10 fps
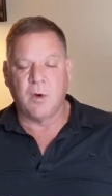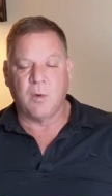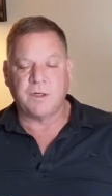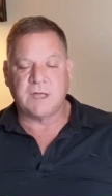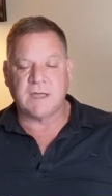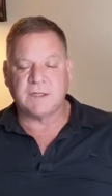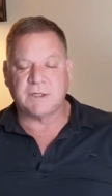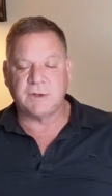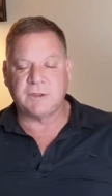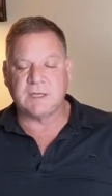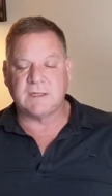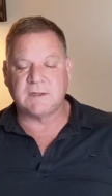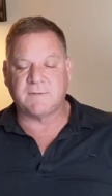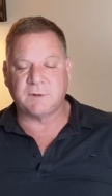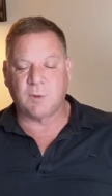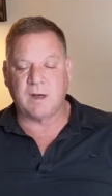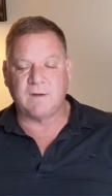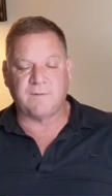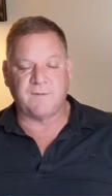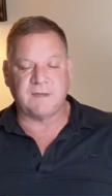which has two sets of
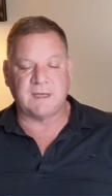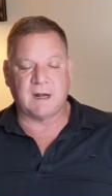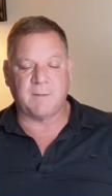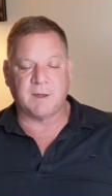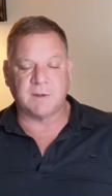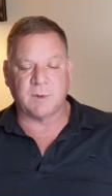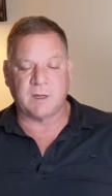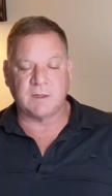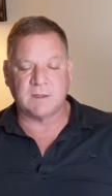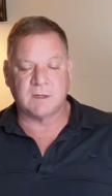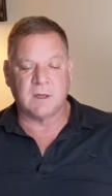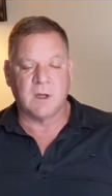20 to 50 kettlebell swings.